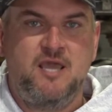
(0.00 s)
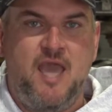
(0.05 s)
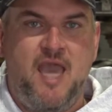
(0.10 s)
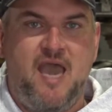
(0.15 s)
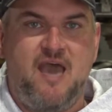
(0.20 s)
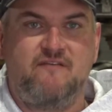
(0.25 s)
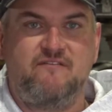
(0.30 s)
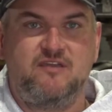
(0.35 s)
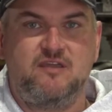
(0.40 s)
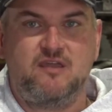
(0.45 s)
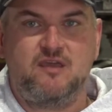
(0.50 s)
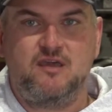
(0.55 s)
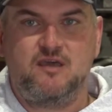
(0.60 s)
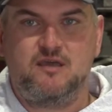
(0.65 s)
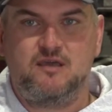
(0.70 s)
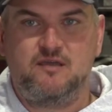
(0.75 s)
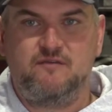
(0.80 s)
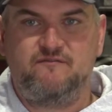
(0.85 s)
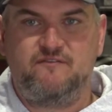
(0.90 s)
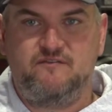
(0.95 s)
having
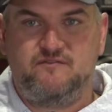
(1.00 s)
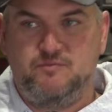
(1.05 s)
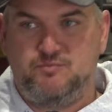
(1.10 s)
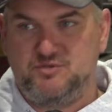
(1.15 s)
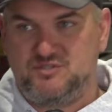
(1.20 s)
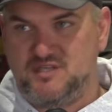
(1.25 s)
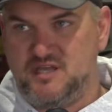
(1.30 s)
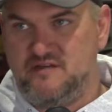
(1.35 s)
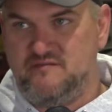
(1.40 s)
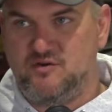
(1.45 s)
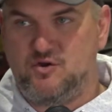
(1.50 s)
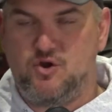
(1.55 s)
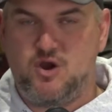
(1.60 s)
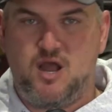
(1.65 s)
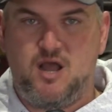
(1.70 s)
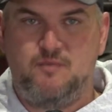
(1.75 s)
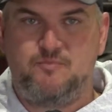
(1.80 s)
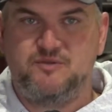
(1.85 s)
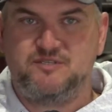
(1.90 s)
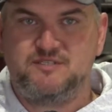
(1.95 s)
50% of a
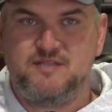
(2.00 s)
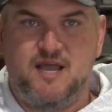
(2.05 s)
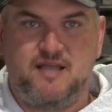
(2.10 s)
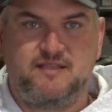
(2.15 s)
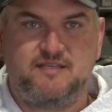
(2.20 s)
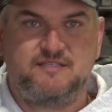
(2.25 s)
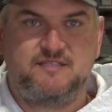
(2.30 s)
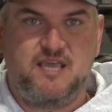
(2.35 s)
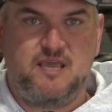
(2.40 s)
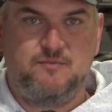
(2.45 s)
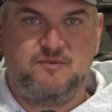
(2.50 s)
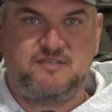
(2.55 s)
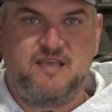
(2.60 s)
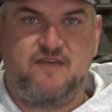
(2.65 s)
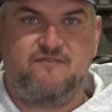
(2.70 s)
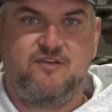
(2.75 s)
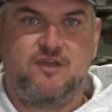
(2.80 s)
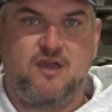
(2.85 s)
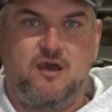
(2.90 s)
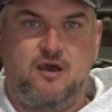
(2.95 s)
crop is not the same as
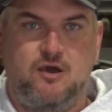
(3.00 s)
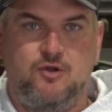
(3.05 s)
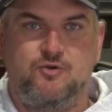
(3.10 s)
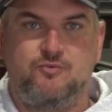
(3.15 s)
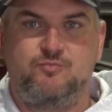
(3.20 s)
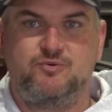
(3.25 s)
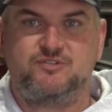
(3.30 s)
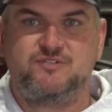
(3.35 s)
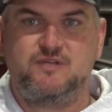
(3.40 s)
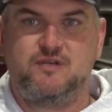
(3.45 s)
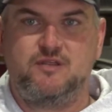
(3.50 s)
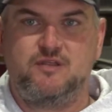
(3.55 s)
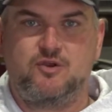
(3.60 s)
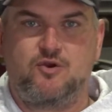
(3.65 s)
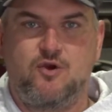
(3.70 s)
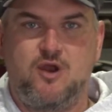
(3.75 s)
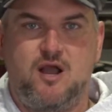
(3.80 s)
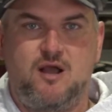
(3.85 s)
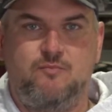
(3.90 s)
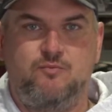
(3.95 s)
having 100% of the
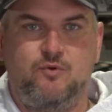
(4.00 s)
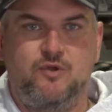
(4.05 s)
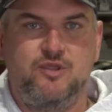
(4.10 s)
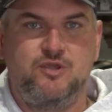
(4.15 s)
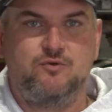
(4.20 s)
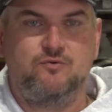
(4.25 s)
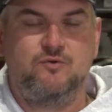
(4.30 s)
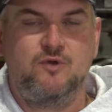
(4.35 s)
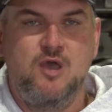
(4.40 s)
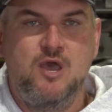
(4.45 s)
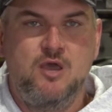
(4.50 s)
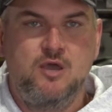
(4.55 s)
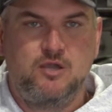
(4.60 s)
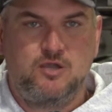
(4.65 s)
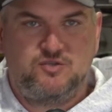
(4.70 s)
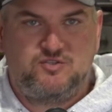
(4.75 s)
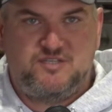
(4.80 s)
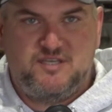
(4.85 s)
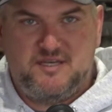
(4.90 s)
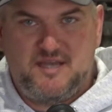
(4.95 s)
crop. When you
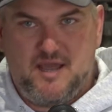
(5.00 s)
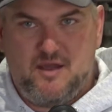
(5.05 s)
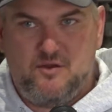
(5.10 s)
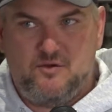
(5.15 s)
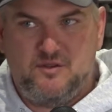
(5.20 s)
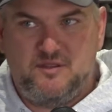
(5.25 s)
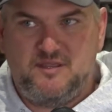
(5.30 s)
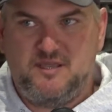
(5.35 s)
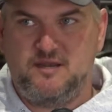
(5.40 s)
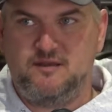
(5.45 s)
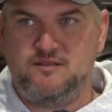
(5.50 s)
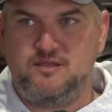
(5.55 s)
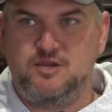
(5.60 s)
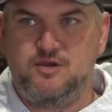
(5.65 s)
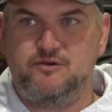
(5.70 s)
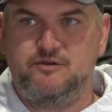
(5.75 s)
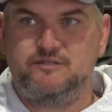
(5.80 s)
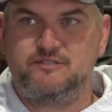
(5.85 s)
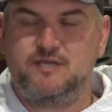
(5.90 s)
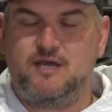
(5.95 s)
sit down at the end of the
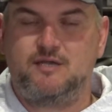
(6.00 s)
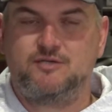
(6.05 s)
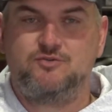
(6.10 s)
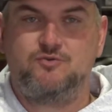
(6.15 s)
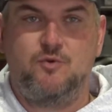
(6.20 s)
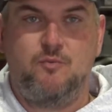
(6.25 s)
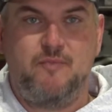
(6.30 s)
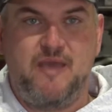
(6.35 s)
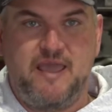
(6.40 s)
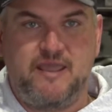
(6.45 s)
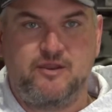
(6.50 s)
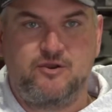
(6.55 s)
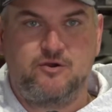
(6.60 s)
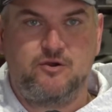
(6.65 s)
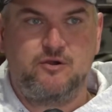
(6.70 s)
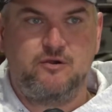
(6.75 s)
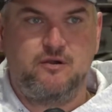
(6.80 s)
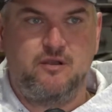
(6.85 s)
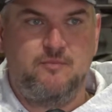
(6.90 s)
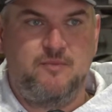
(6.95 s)
year and talk to a
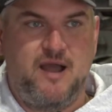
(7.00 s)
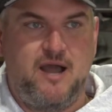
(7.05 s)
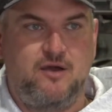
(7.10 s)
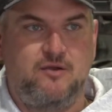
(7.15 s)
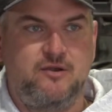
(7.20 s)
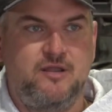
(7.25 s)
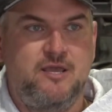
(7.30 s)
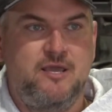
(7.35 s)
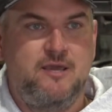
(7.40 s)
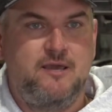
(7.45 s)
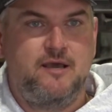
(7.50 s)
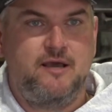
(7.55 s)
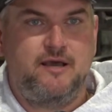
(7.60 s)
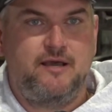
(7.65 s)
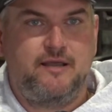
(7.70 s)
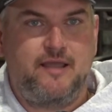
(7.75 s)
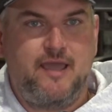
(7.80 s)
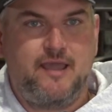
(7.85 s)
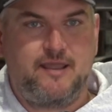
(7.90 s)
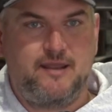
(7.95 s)
banker about
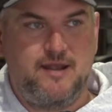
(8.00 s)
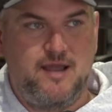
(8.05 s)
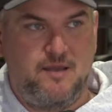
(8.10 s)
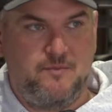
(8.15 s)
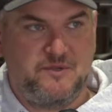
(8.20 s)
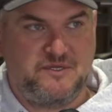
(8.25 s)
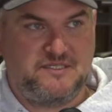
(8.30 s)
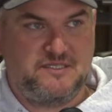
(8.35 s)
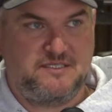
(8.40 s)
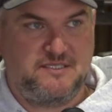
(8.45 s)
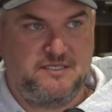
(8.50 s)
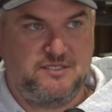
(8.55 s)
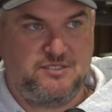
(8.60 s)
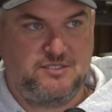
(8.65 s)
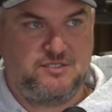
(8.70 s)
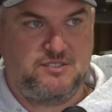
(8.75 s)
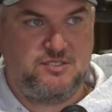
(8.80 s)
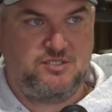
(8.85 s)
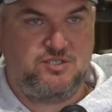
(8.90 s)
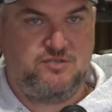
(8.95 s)
uh, economic
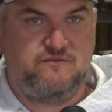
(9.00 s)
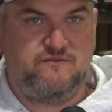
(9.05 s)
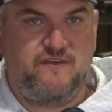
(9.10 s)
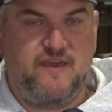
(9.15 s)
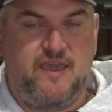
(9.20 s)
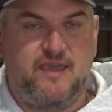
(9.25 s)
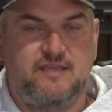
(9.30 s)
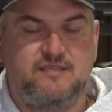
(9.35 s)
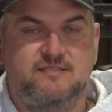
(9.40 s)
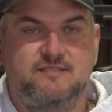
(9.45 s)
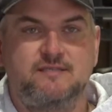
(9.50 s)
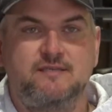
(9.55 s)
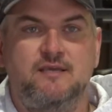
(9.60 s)
decisions that you face,